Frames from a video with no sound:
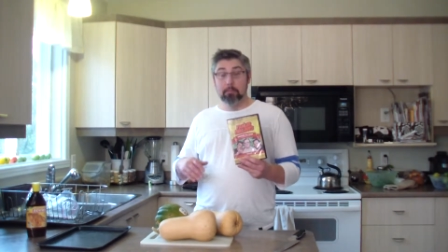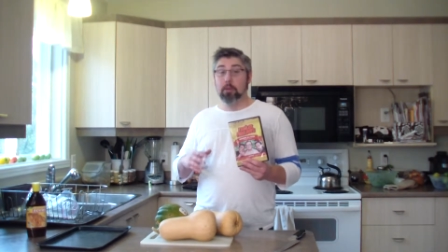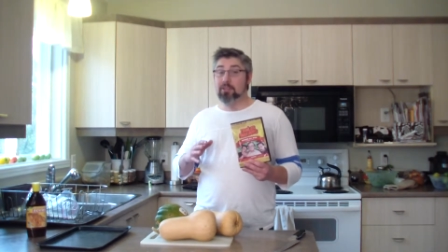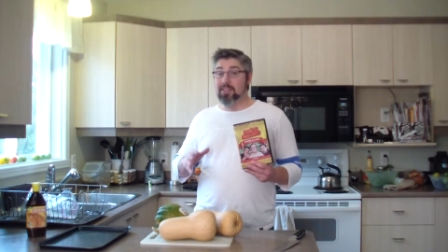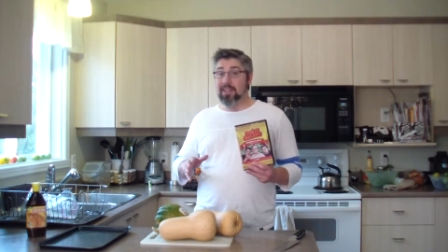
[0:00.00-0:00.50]

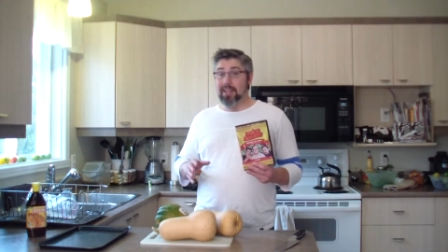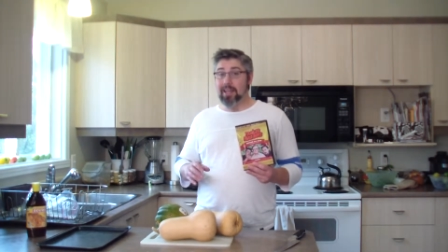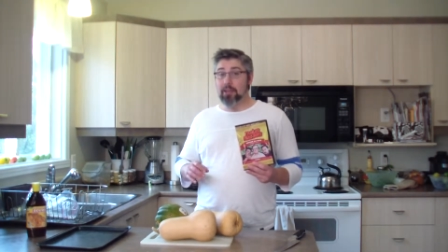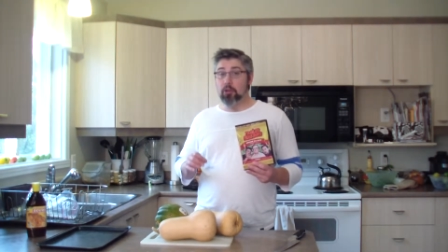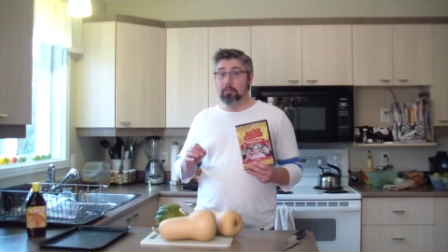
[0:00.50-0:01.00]

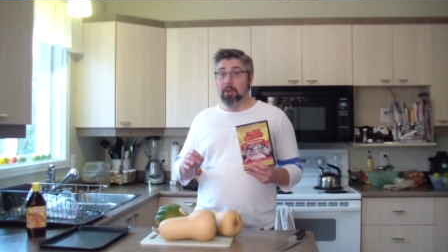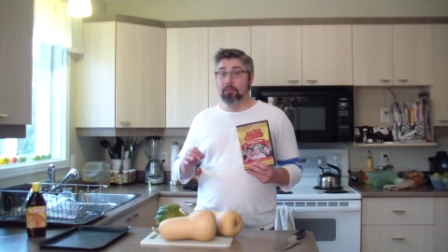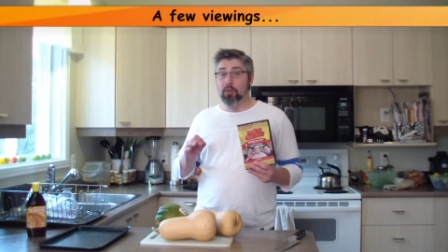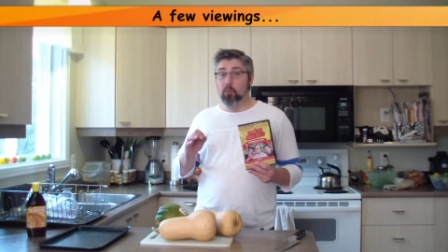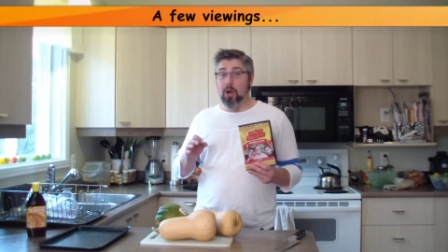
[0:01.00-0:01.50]
Personally, it took me a
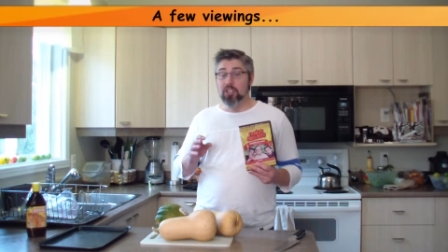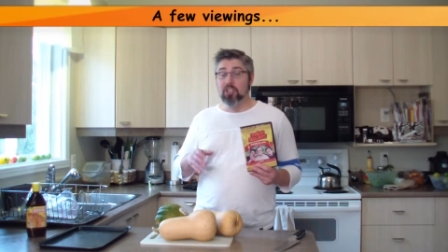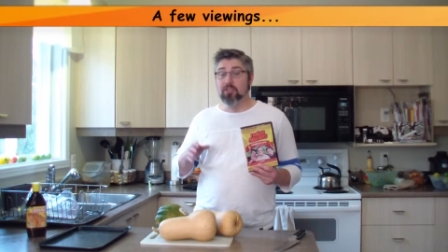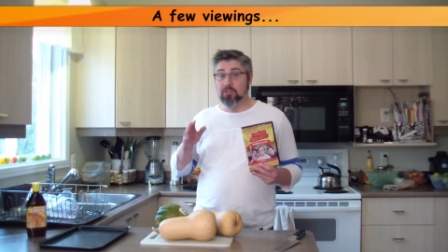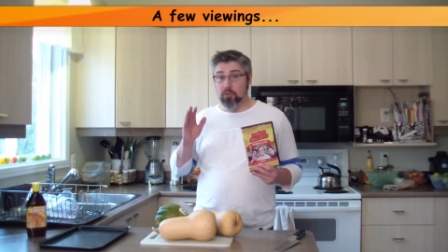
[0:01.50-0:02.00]
few
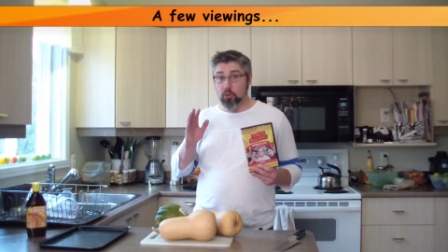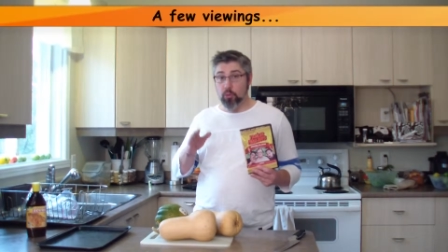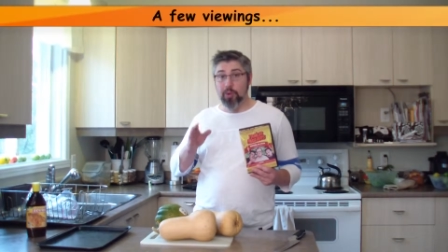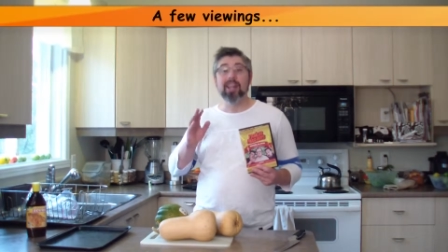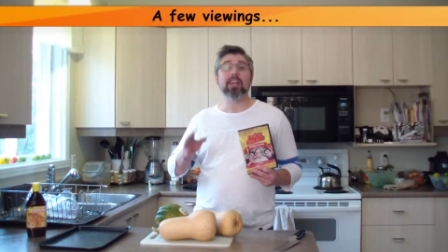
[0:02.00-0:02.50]
watches to
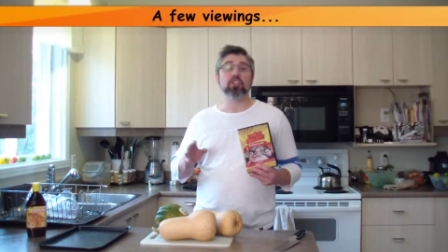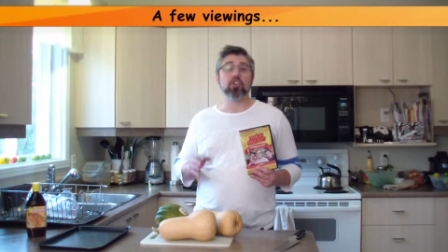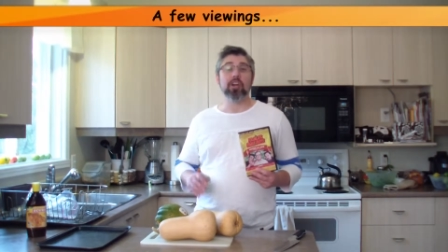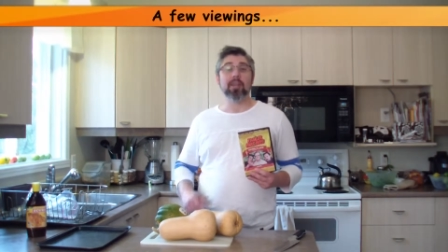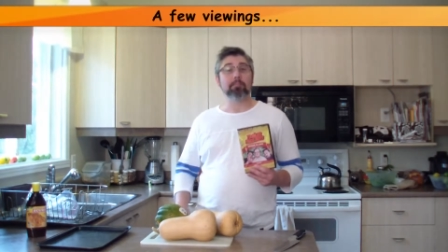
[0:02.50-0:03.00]
really
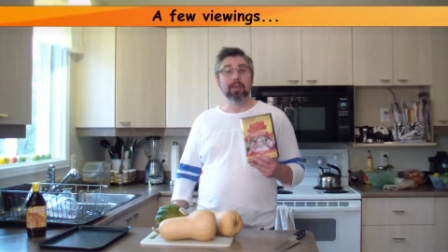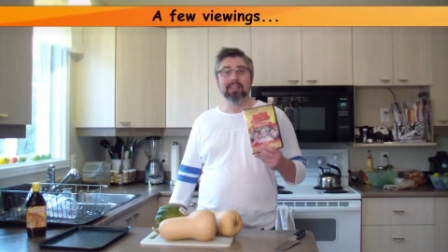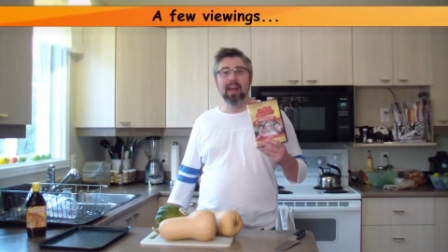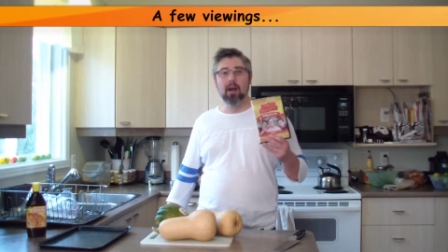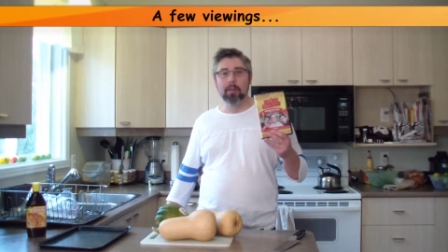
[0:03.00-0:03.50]
enjoy it,
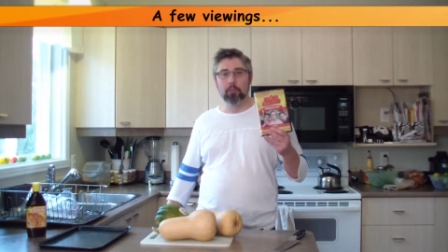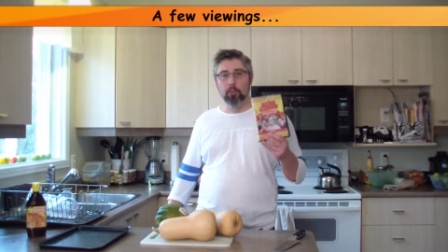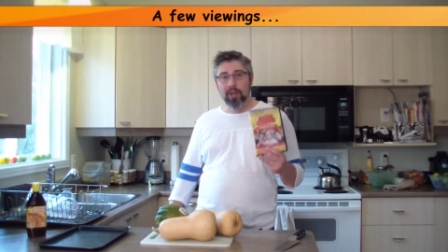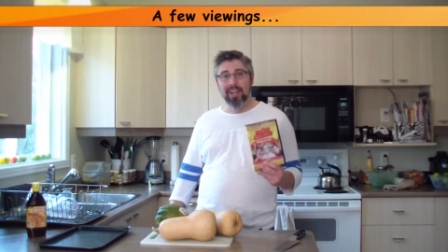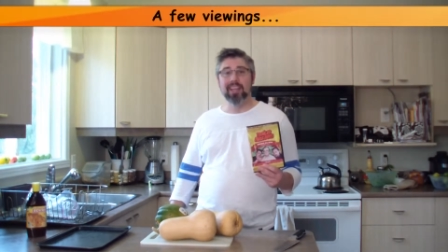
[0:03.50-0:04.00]
but now I'm
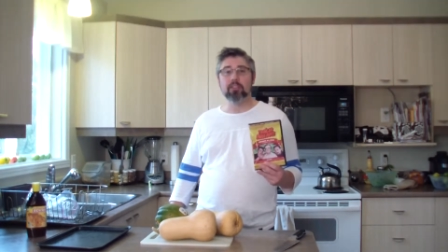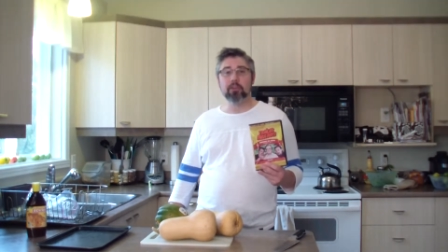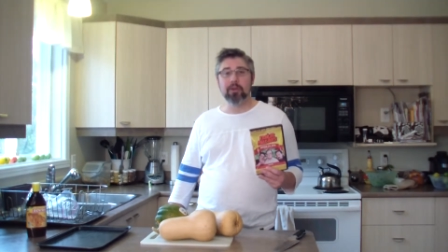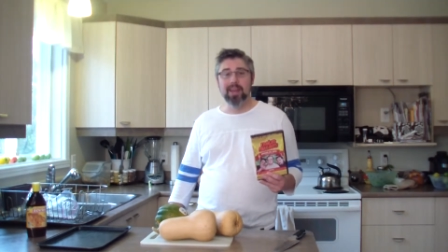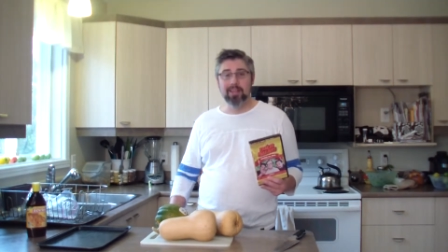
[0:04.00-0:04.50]
really
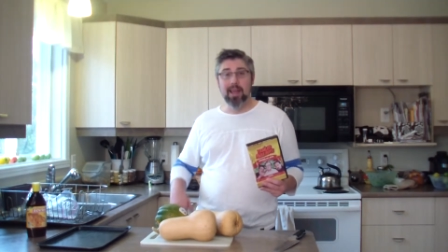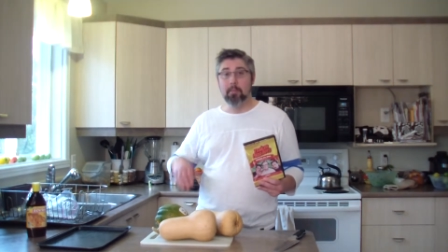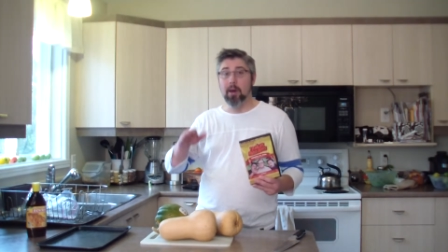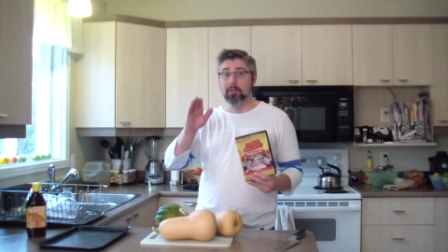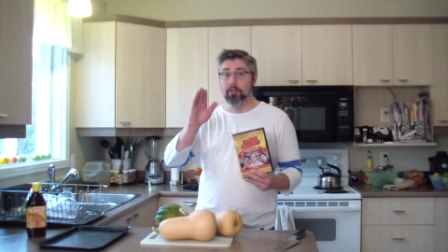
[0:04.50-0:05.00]
into it
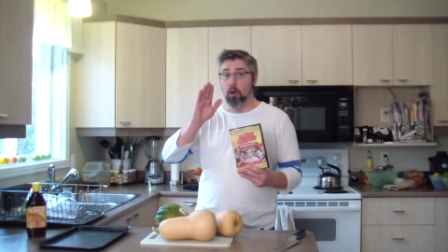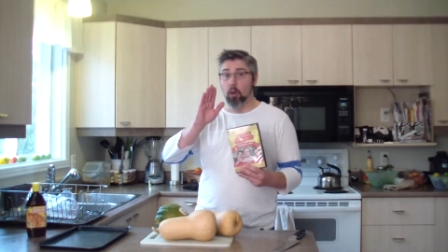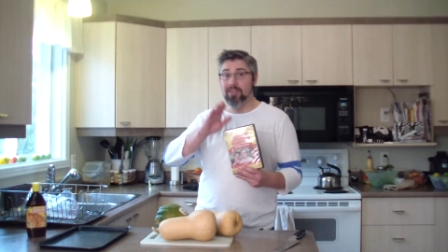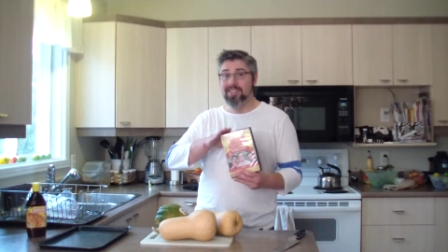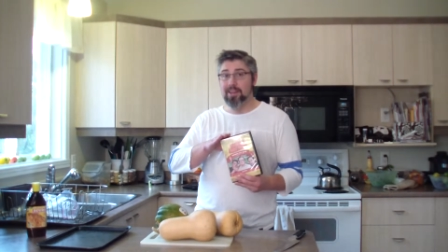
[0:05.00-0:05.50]
about the
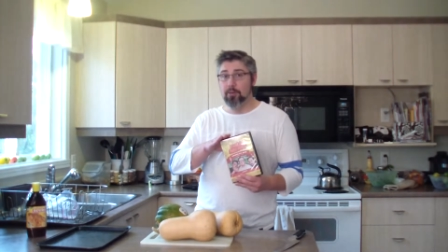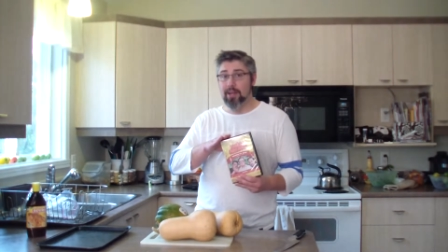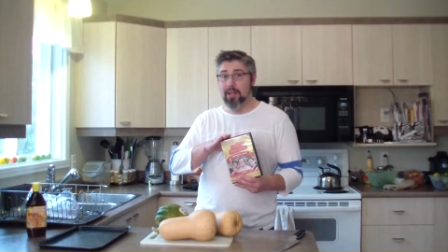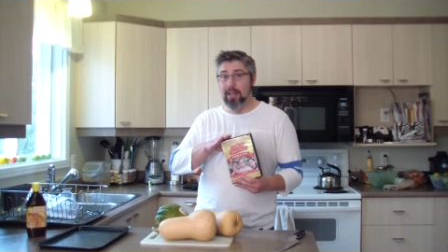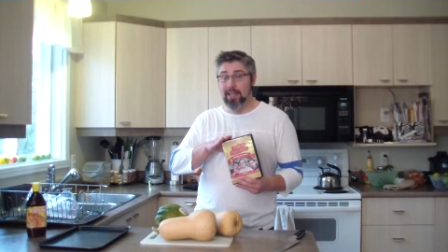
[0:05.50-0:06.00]
whole
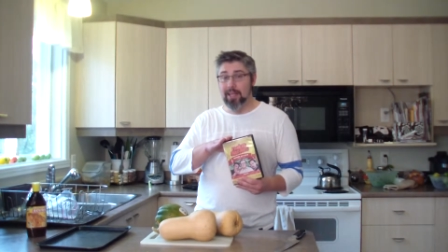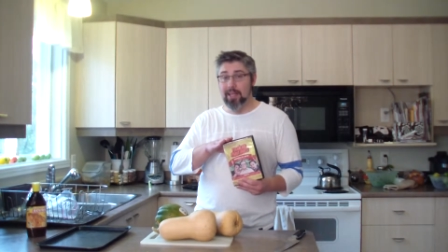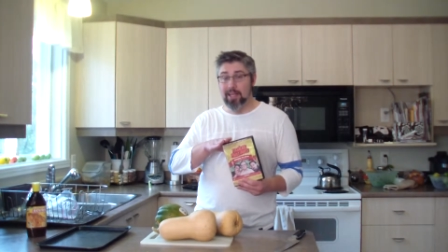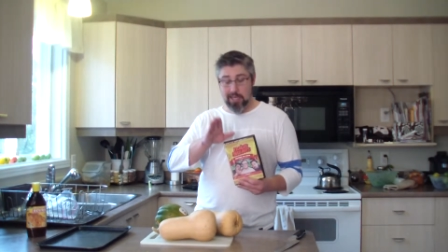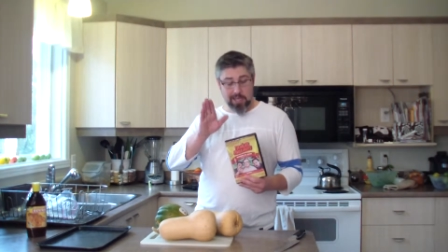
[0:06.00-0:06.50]
series
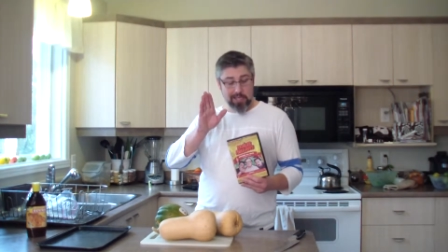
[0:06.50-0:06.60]
lately.